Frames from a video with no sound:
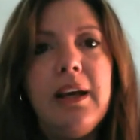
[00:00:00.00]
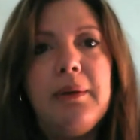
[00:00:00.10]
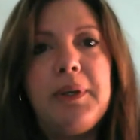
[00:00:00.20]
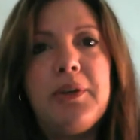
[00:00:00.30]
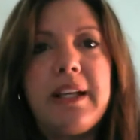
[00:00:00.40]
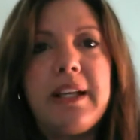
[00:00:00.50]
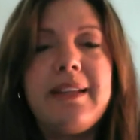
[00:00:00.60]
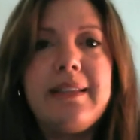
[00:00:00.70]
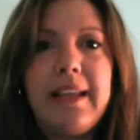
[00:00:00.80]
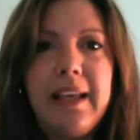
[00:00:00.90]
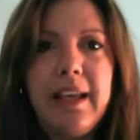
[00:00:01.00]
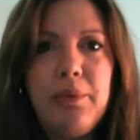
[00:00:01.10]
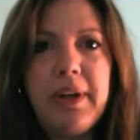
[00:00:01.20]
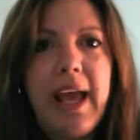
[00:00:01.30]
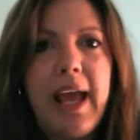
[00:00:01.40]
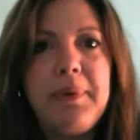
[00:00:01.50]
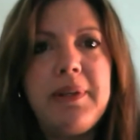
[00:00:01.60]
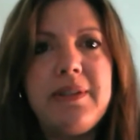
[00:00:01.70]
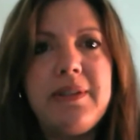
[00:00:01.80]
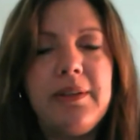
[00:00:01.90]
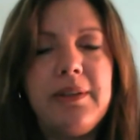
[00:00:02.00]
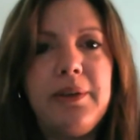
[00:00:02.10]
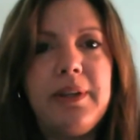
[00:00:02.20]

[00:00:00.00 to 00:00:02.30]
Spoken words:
because I can see what happens to